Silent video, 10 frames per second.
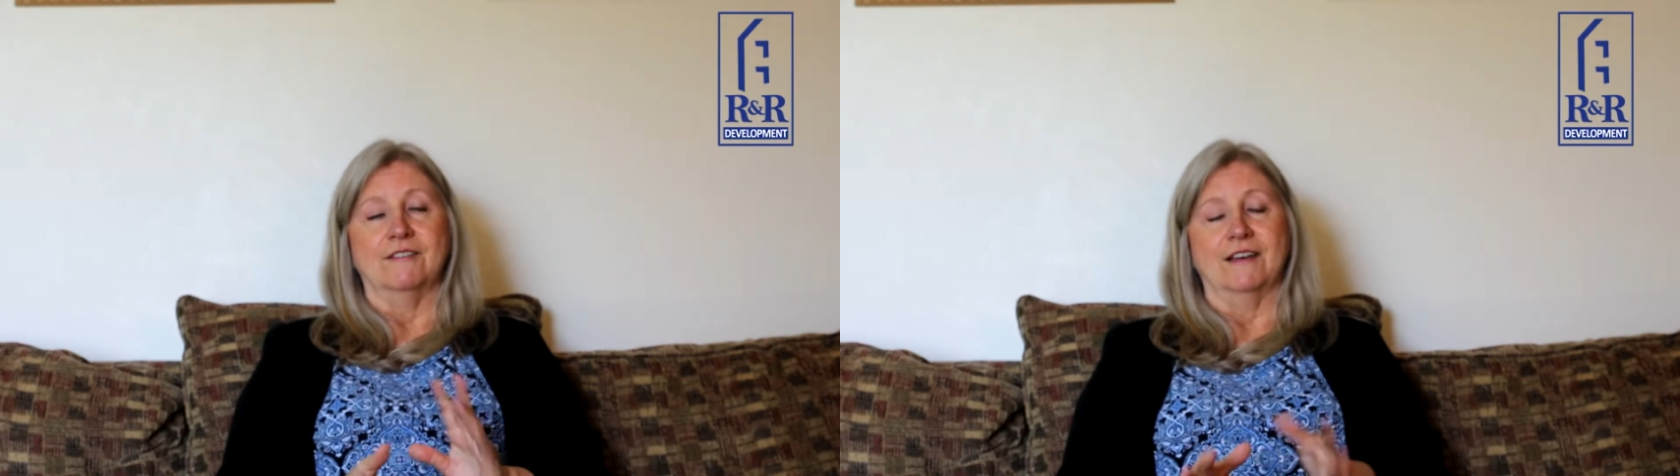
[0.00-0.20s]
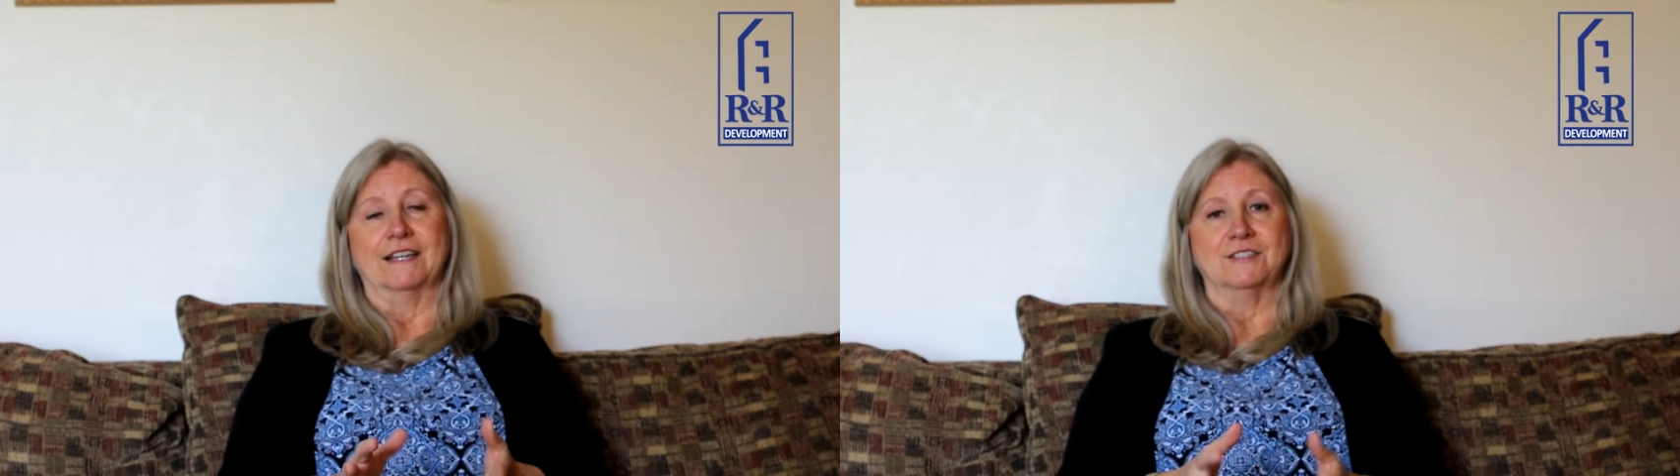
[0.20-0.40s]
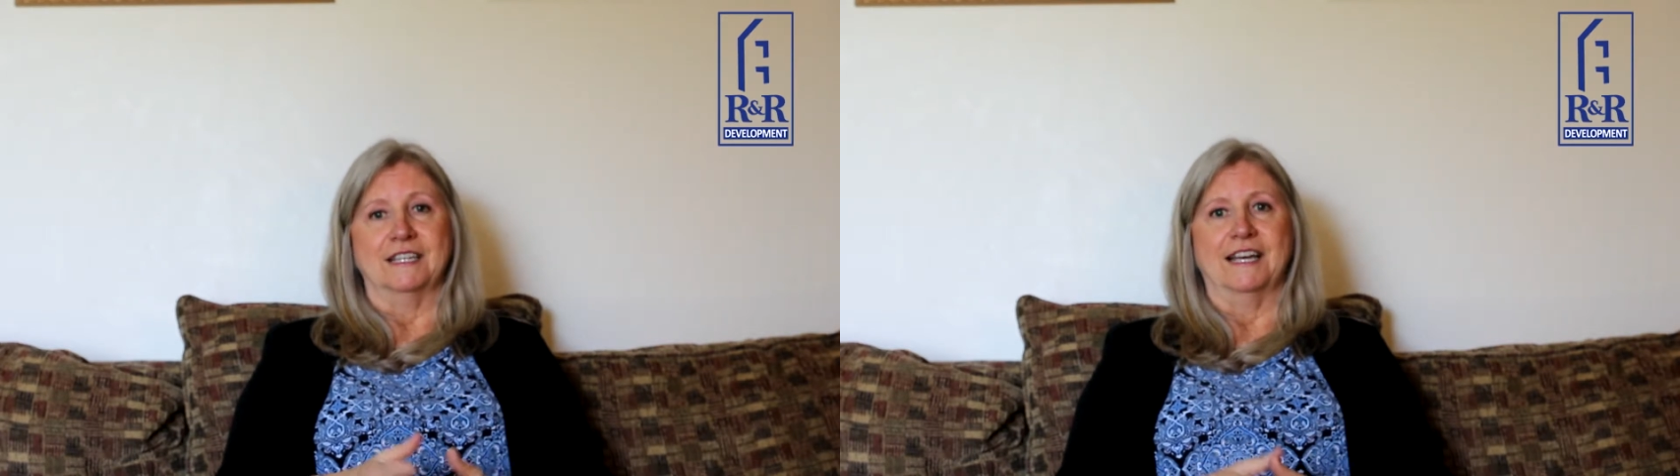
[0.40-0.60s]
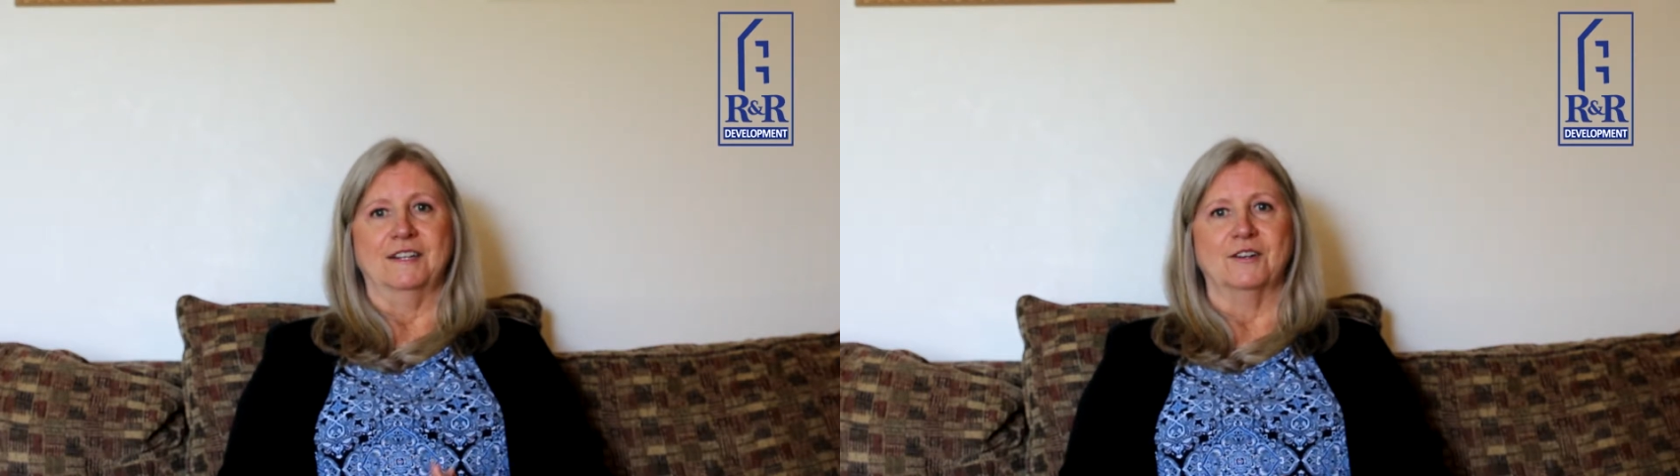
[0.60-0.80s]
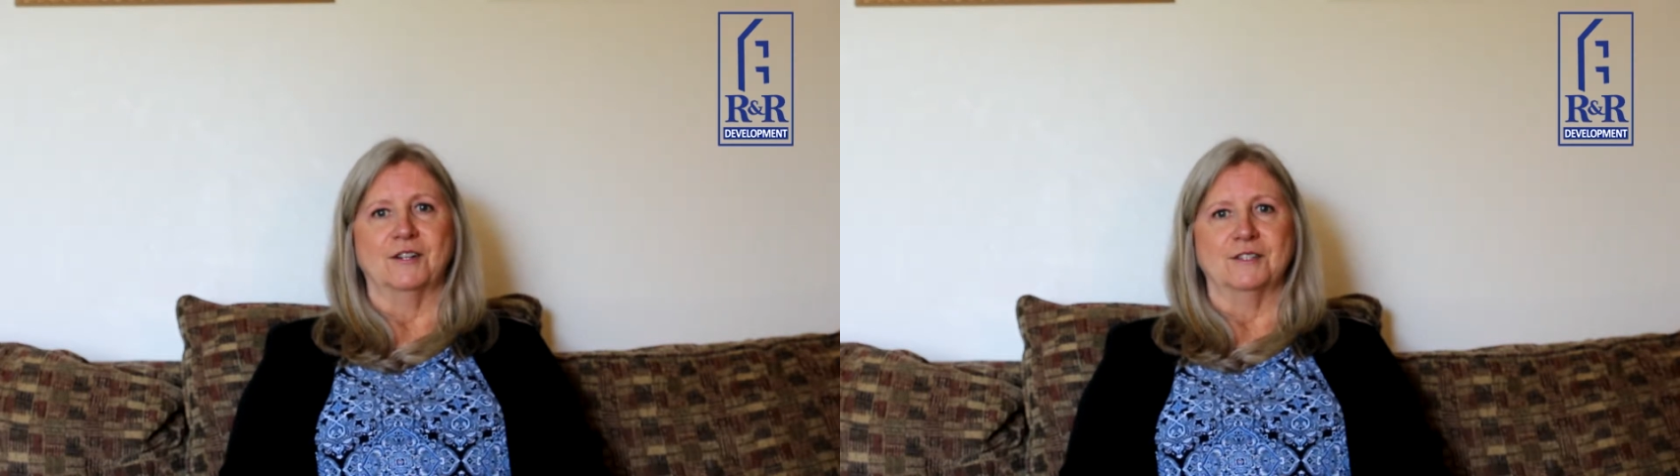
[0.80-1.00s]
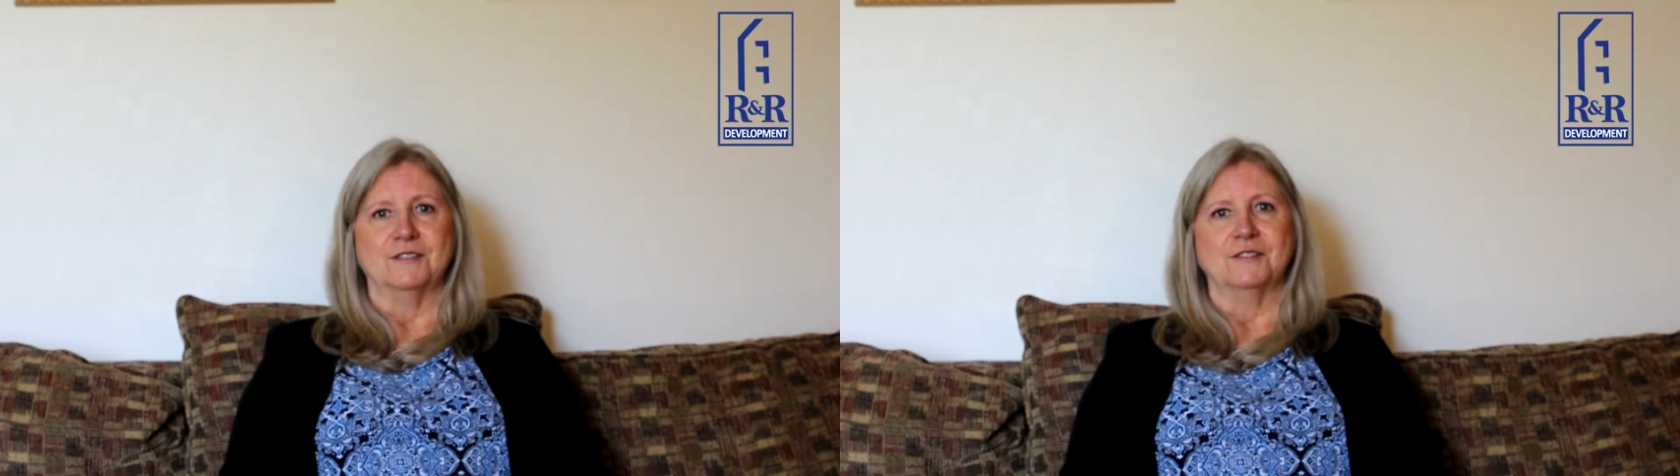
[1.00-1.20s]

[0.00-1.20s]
actually had heard